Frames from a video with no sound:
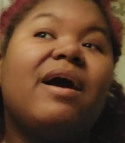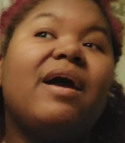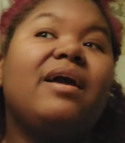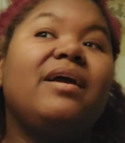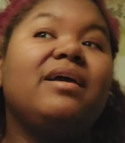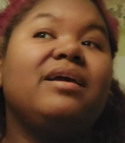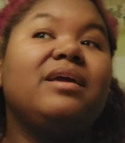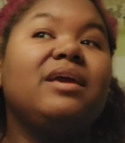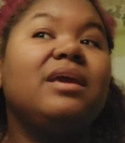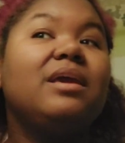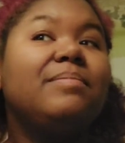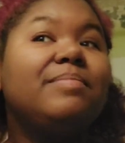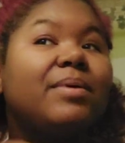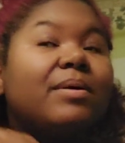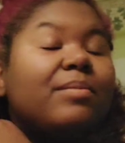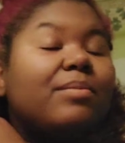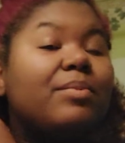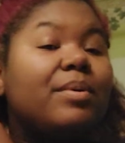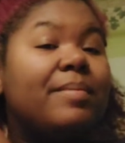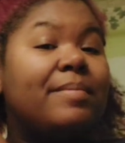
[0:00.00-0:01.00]
I keep
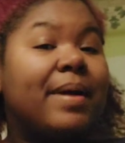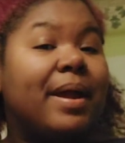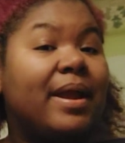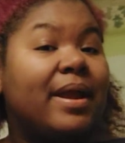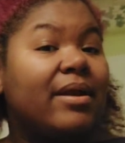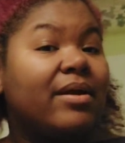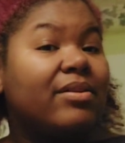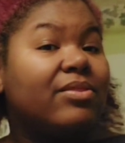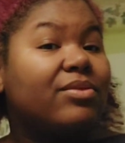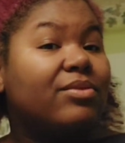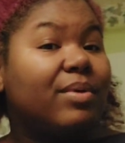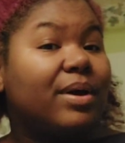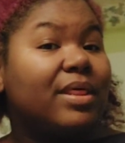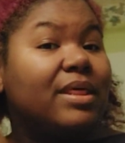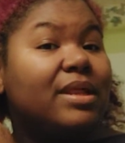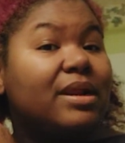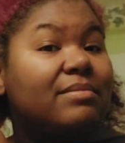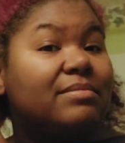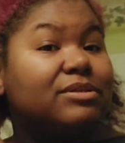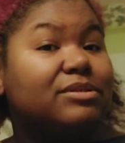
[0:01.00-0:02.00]
up with my hair the way
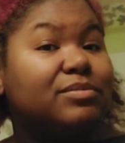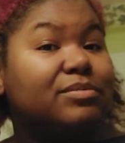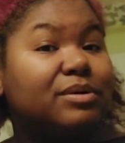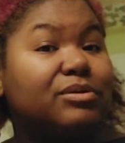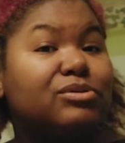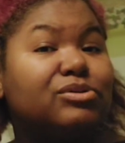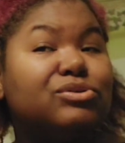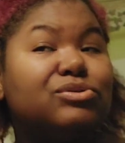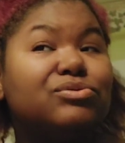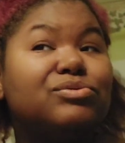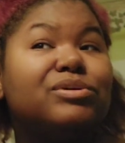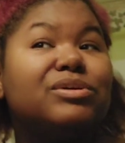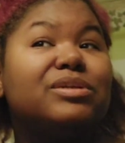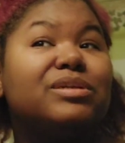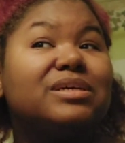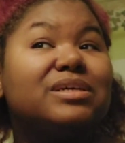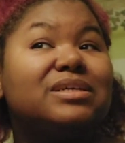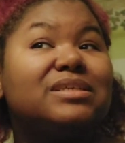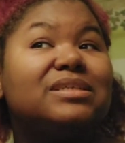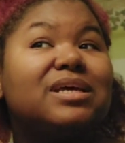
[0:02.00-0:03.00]
that I'm supposed to, it
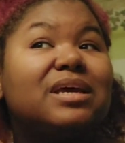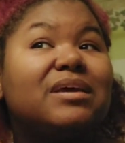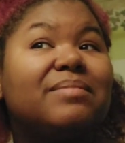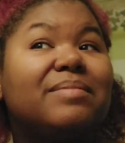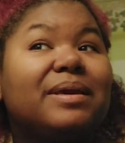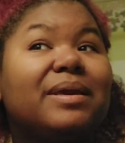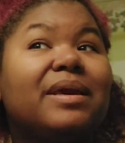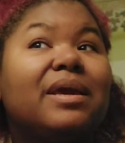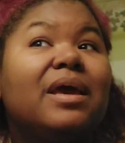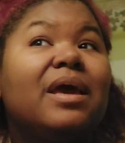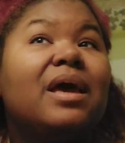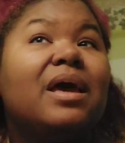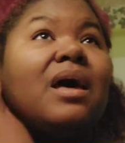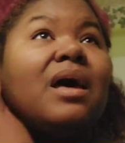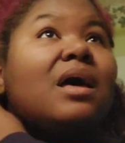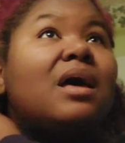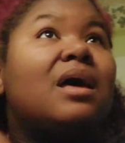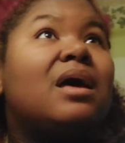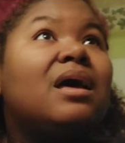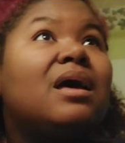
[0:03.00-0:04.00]
does take me
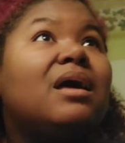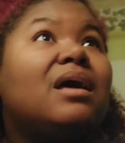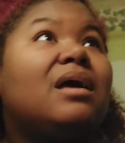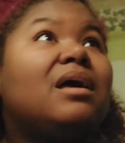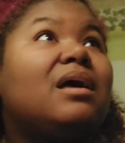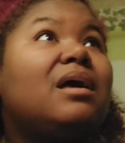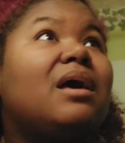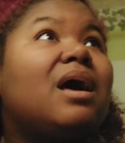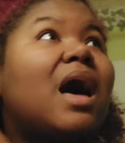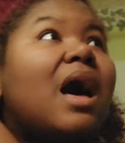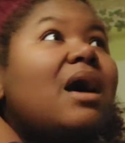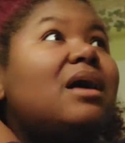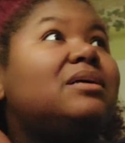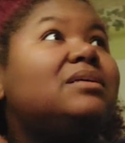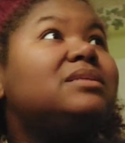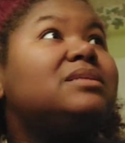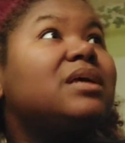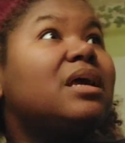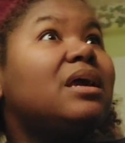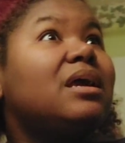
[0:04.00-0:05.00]

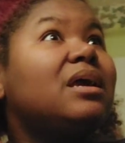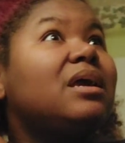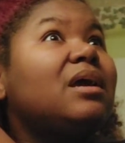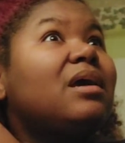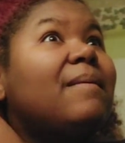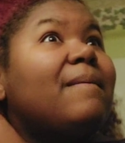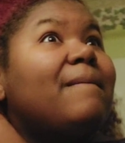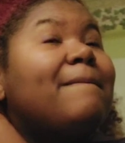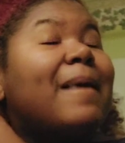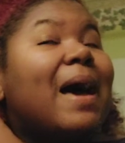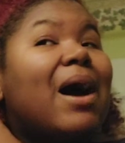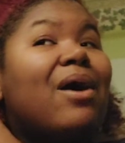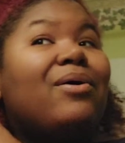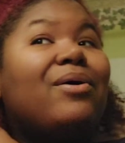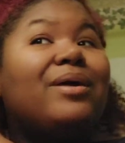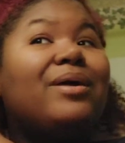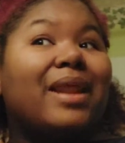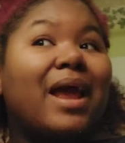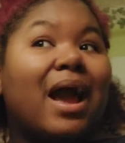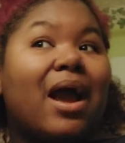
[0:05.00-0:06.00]
I'll say
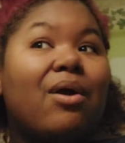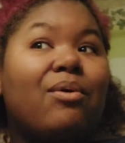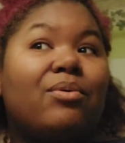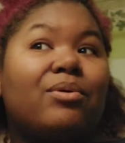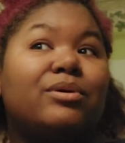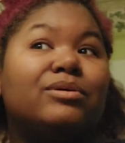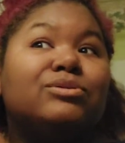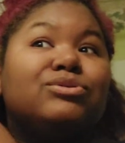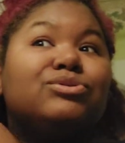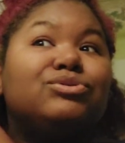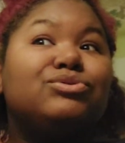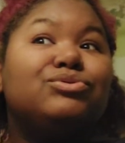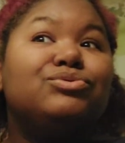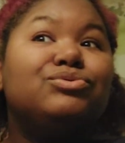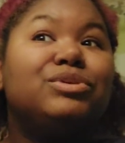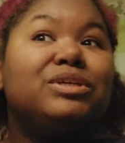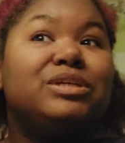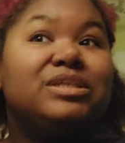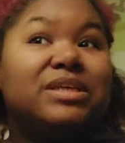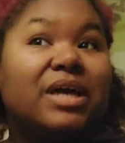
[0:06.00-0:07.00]
about an hour to
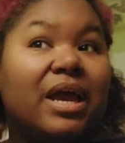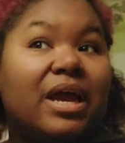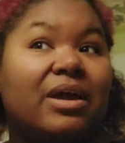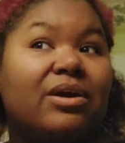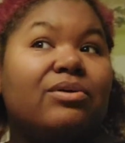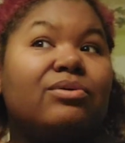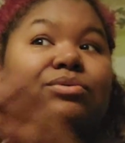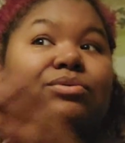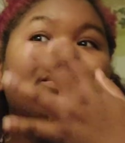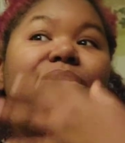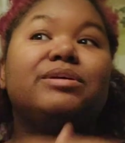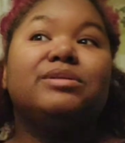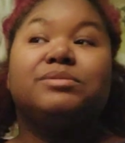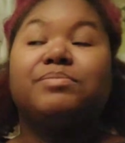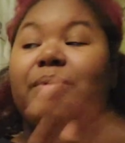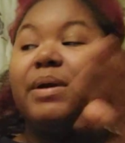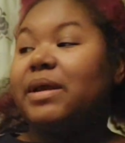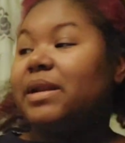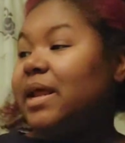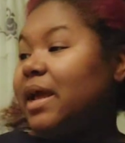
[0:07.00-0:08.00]
detangle and
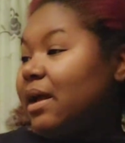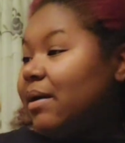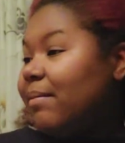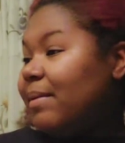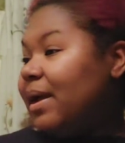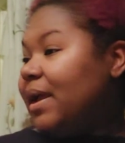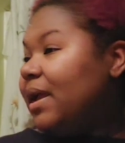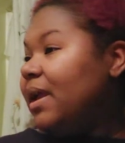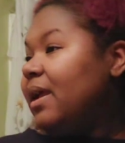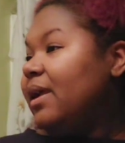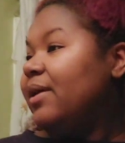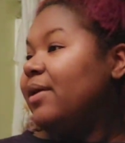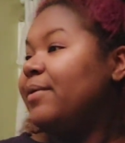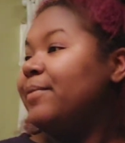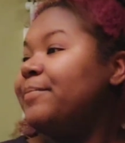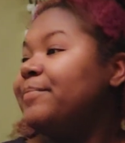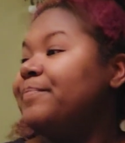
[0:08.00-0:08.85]
spray down my hair.